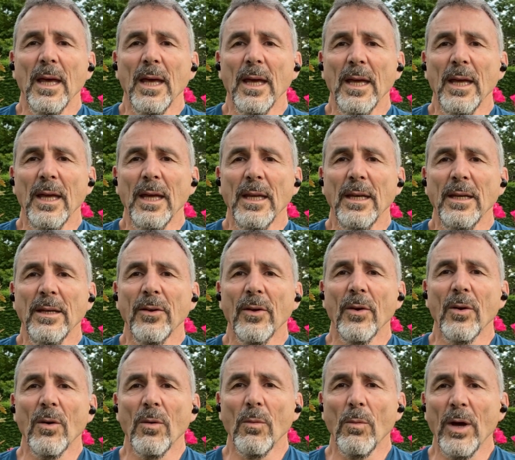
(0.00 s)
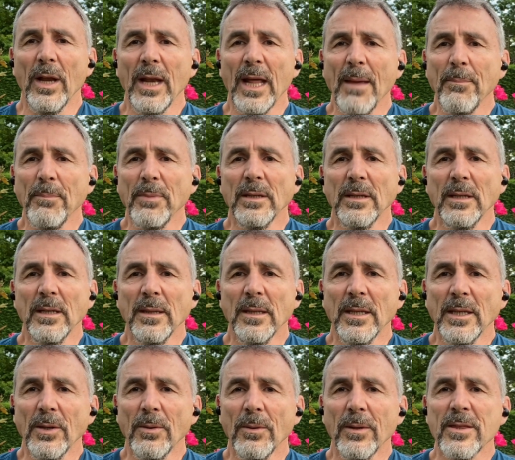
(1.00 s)
And what happened in
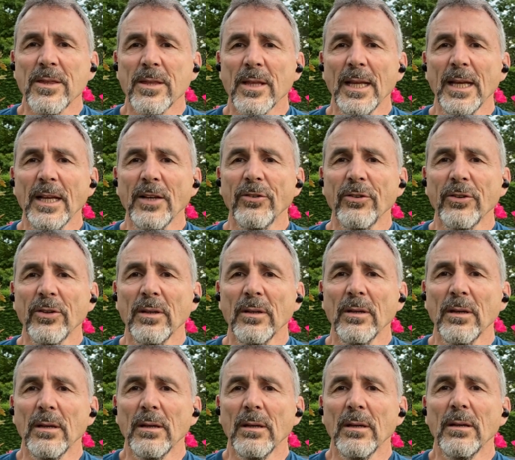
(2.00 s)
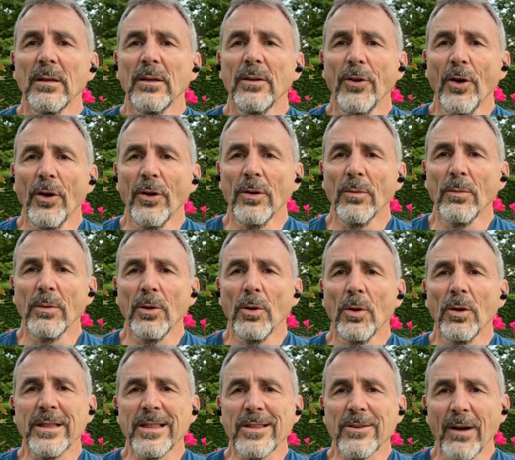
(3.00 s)
the US election, Donald, with
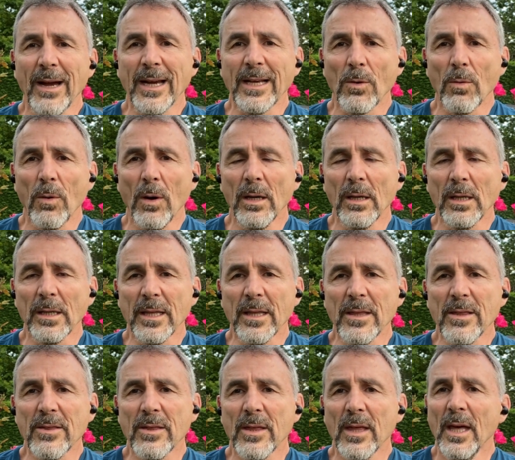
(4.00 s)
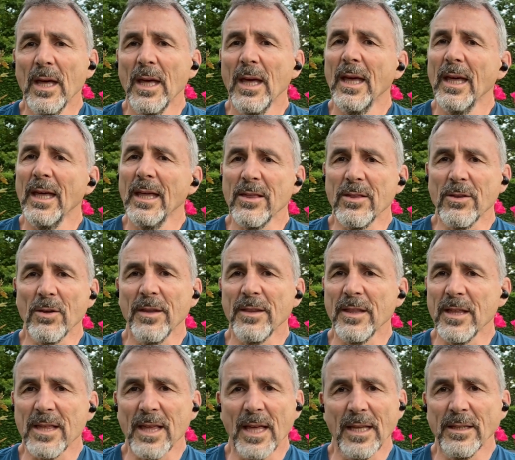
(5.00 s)
all these great qualities, he's got
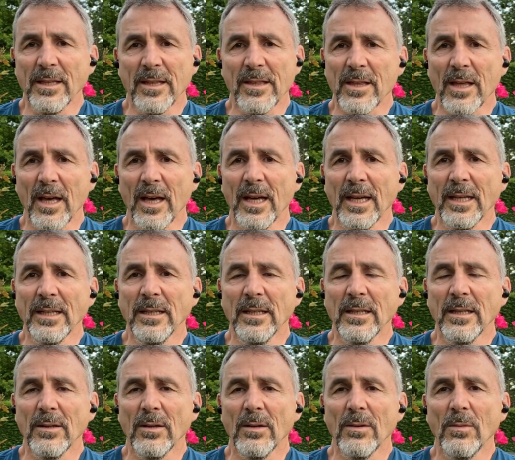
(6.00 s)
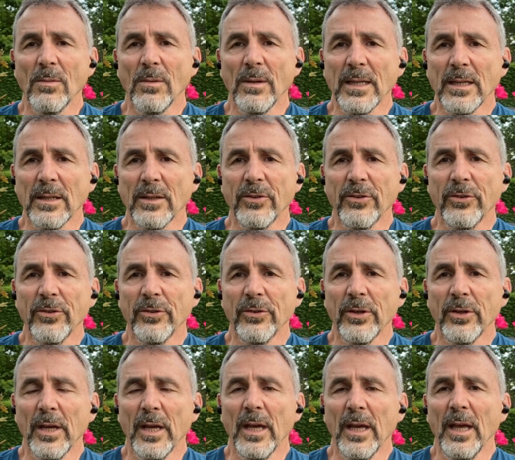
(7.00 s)
this underside, which
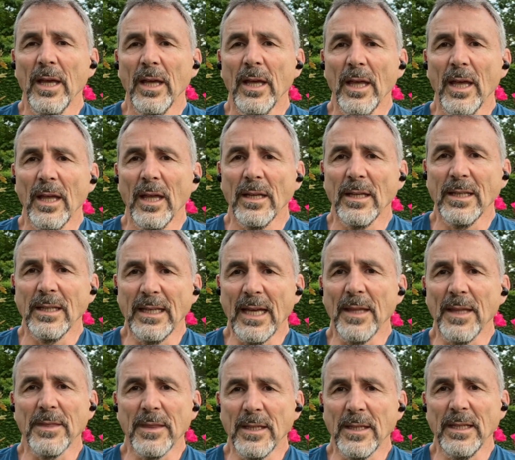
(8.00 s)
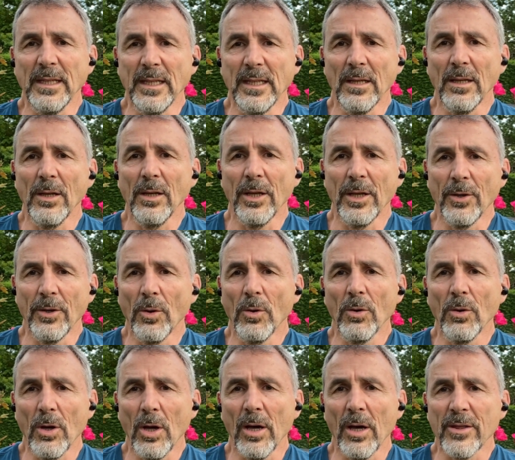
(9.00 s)
get the deal at
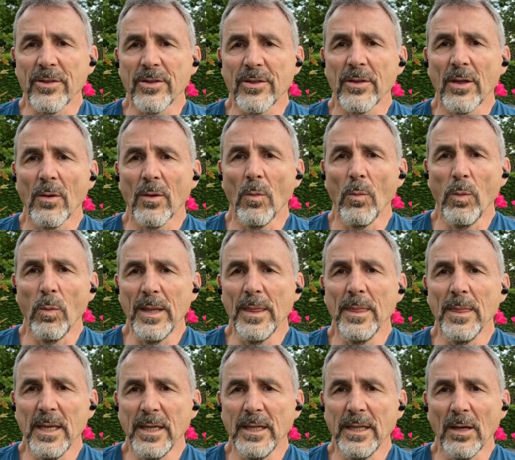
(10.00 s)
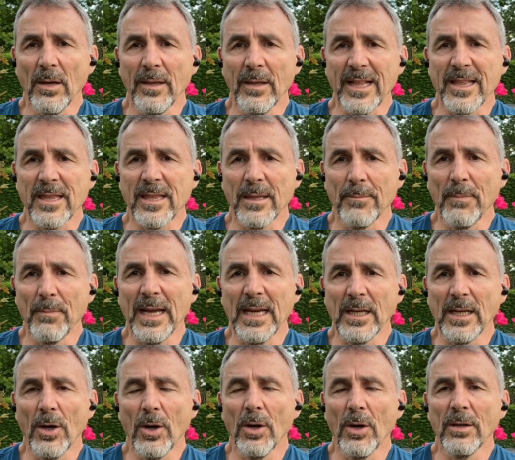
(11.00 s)
all costs, win the deal. That's the
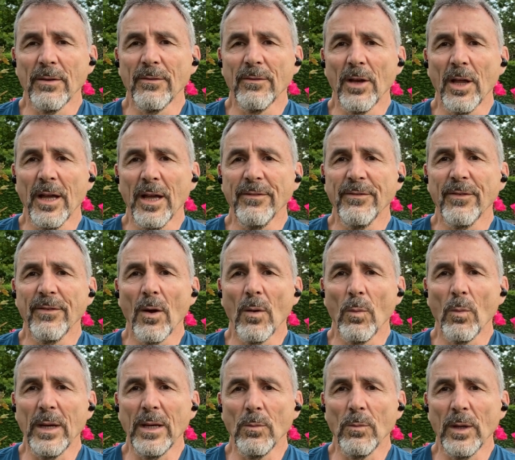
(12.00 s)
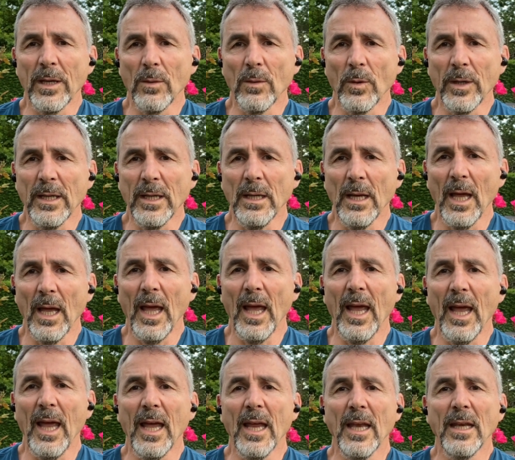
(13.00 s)
main goal of life, win, win, win.
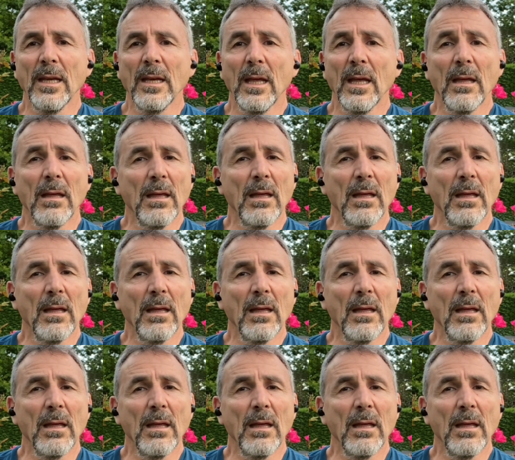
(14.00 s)
And